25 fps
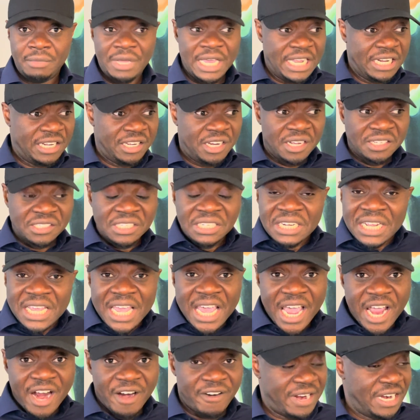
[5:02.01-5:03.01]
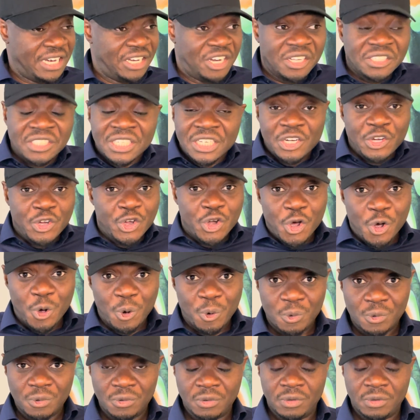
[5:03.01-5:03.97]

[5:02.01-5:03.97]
It doesn't care. It doesn't know.